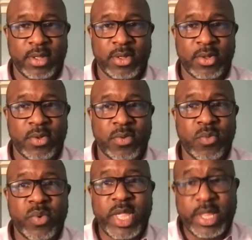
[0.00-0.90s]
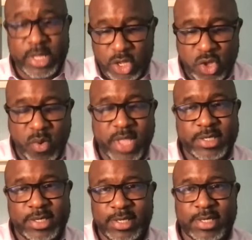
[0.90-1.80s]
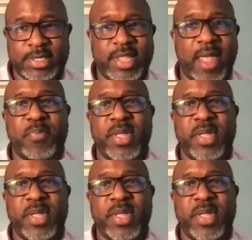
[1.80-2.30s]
The U.S. needs to step